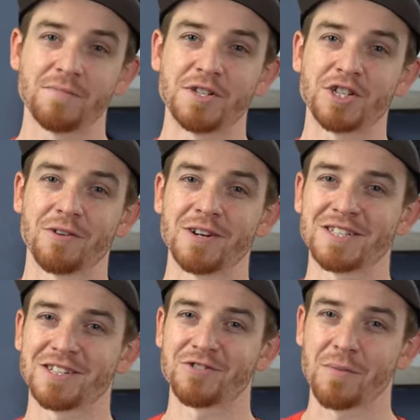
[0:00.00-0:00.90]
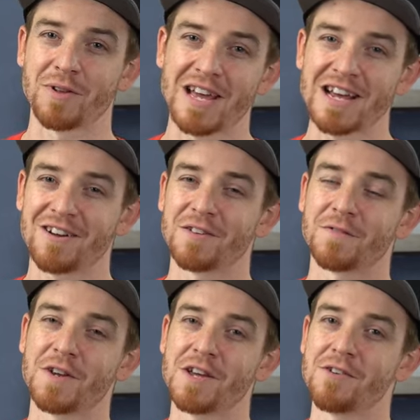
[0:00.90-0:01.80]
be generous and drop a like on this
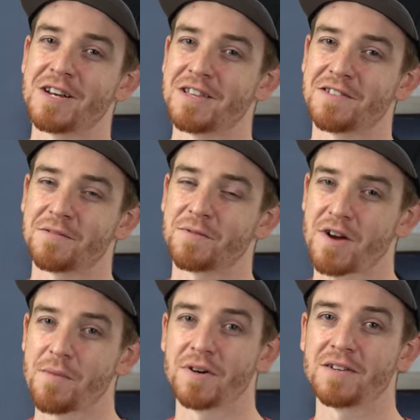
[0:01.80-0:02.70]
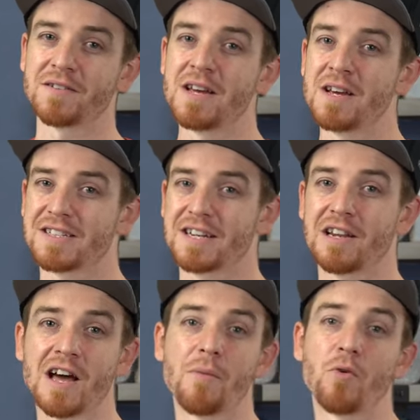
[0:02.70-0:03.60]
video and hit the subscribe button because I
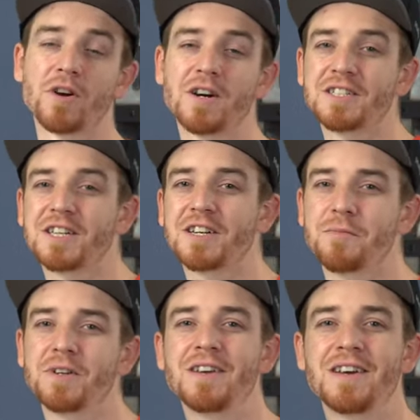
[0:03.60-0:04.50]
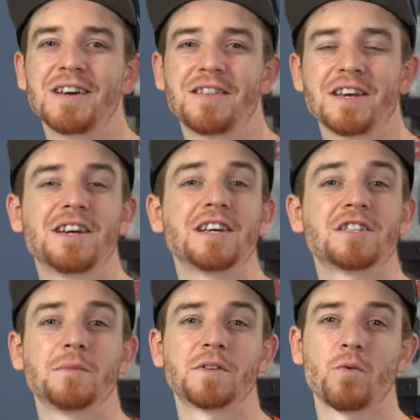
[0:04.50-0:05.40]
got a lot more content coming. Thank you guys
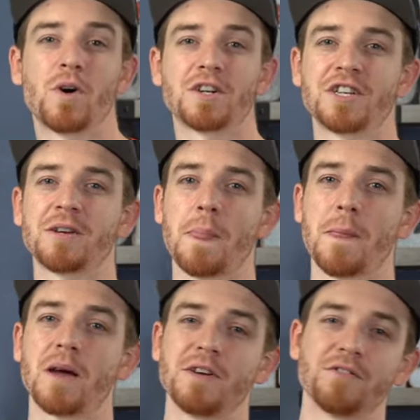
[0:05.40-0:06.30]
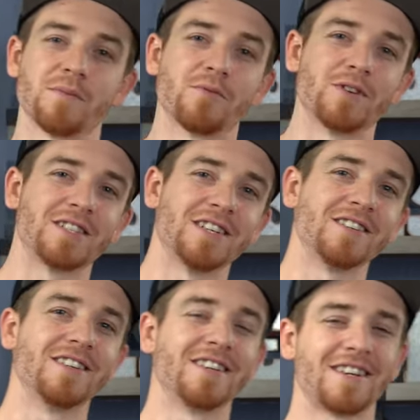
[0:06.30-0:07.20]
so much for watching. I'm Adrian
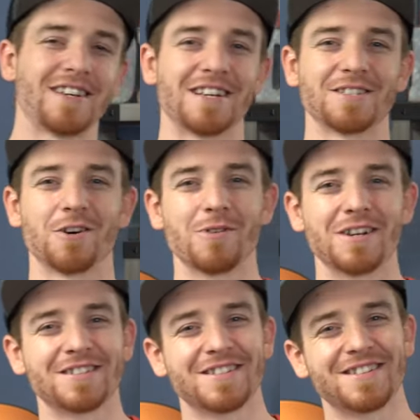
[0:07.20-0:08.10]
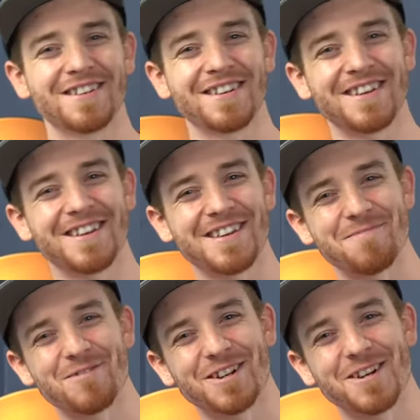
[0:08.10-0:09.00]
Boysel, and as always,
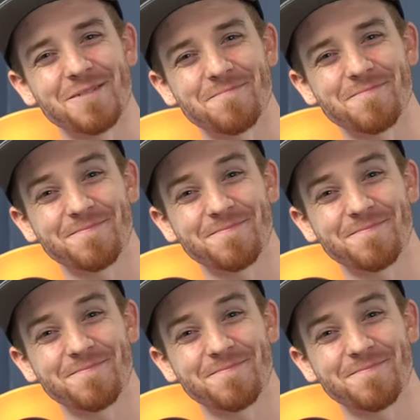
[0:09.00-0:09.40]
keep looking up.